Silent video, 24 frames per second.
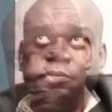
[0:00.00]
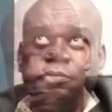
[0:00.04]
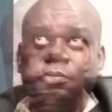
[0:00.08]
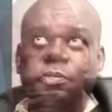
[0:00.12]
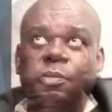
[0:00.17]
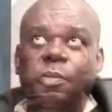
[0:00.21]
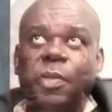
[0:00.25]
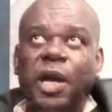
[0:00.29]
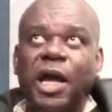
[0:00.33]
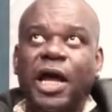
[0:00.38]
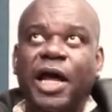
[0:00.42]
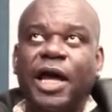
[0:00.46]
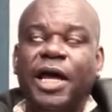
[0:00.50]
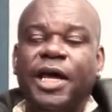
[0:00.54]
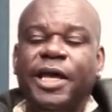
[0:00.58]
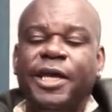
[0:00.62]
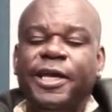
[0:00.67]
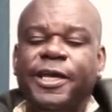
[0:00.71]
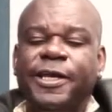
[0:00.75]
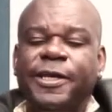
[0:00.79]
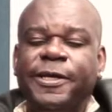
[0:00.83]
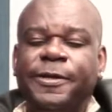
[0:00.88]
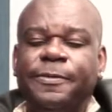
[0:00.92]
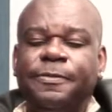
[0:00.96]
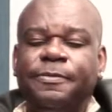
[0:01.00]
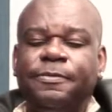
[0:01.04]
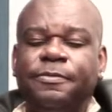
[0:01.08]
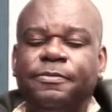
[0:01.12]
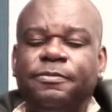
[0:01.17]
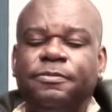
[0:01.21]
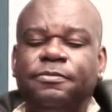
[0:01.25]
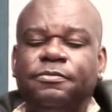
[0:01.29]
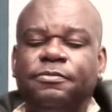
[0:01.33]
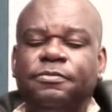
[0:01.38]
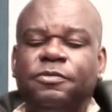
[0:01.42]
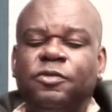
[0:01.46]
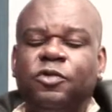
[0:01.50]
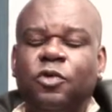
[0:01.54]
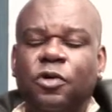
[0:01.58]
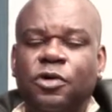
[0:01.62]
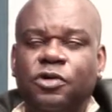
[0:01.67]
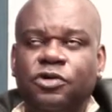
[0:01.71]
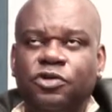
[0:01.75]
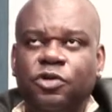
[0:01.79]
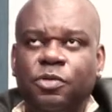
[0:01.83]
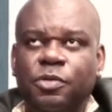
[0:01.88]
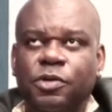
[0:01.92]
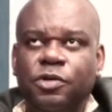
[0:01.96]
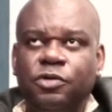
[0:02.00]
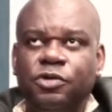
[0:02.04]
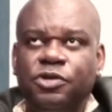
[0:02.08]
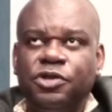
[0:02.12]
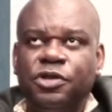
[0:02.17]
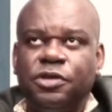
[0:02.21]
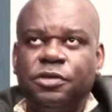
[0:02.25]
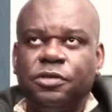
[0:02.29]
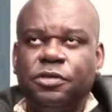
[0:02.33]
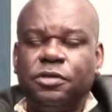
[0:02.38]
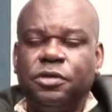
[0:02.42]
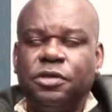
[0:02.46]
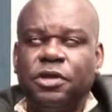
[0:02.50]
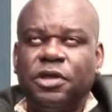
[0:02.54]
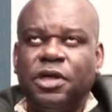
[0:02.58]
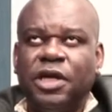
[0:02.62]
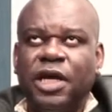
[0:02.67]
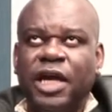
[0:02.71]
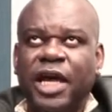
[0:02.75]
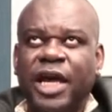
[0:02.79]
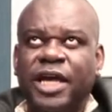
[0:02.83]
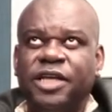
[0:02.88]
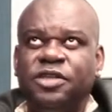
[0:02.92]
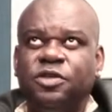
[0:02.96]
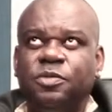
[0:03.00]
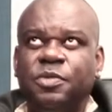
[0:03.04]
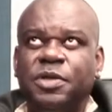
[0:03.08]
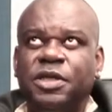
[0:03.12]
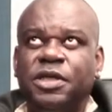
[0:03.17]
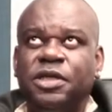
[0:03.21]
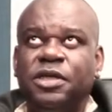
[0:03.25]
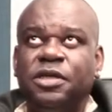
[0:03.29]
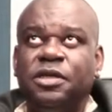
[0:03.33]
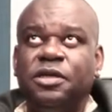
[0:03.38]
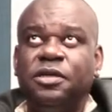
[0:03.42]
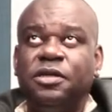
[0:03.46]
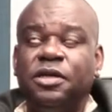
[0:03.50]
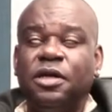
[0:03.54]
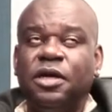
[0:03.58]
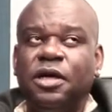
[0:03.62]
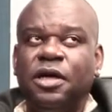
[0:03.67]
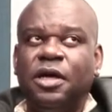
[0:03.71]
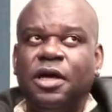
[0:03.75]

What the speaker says: My contribution has been